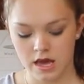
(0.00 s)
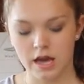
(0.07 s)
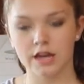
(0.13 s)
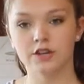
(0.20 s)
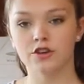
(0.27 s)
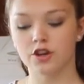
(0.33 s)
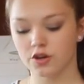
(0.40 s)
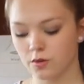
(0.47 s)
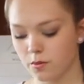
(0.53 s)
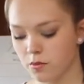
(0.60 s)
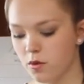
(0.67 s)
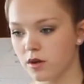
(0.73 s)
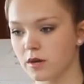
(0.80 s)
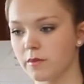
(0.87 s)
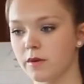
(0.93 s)
and you're going to
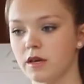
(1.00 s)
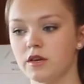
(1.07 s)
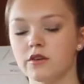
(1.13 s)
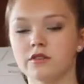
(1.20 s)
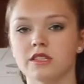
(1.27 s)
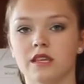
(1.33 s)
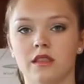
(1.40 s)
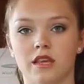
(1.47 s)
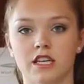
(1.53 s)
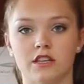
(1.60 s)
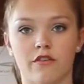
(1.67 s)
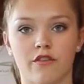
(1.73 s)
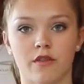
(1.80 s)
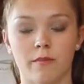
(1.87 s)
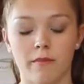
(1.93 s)
want to be using these
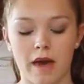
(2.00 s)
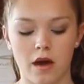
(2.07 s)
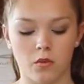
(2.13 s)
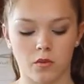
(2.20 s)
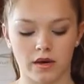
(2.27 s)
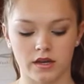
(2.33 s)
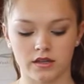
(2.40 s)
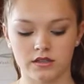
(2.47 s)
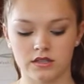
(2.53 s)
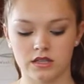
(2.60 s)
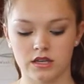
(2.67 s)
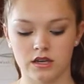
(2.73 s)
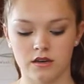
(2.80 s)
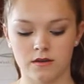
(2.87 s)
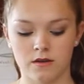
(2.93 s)
for the bat wings.
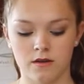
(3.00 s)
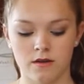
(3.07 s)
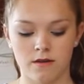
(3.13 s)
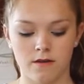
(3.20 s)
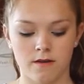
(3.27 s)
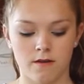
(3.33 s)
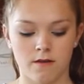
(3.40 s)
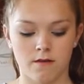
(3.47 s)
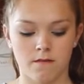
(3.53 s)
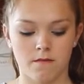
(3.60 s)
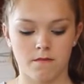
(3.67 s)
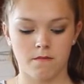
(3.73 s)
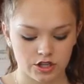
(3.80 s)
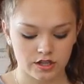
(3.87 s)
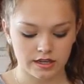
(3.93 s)

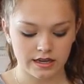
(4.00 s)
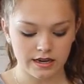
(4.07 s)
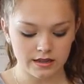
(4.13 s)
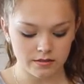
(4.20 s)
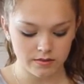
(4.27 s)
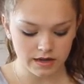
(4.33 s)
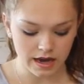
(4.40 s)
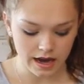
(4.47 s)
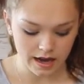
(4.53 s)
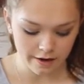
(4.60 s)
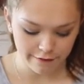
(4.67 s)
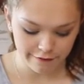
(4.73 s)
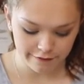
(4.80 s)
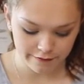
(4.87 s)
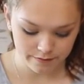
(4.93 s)
So you're going to cut them in half,